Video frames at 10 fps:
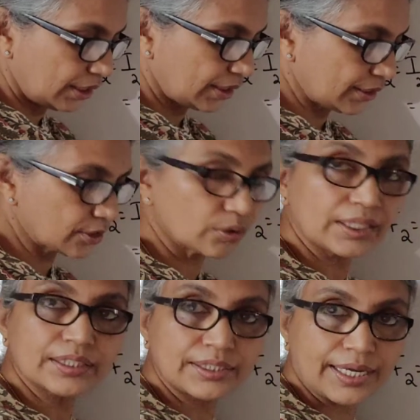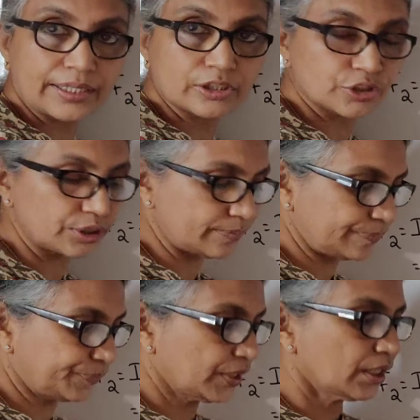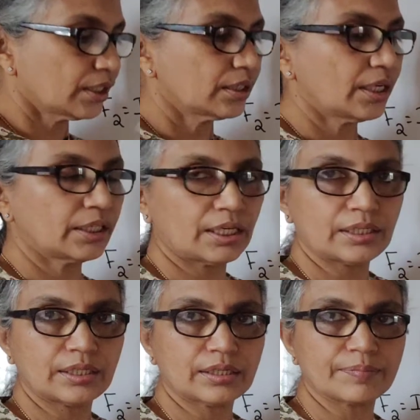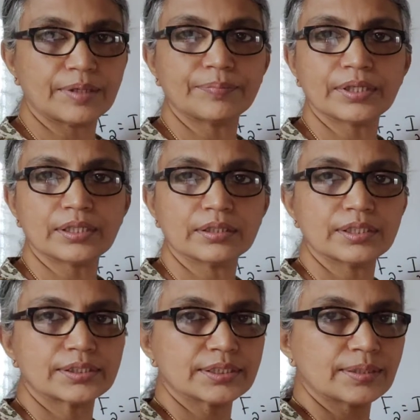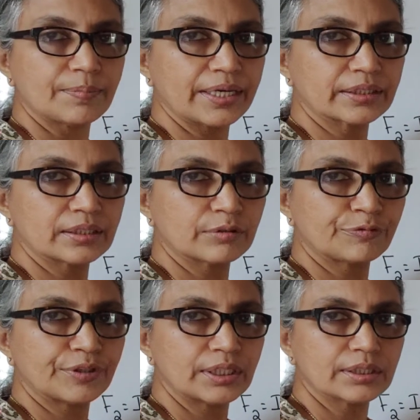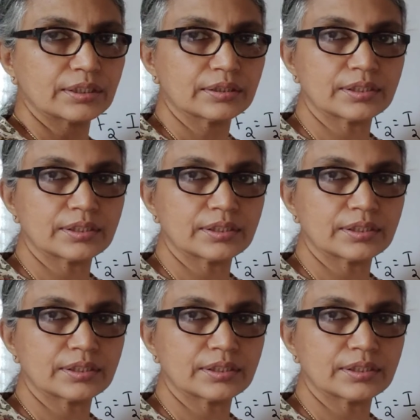Let us look at the direction. Again, remember, this is the magnetic field,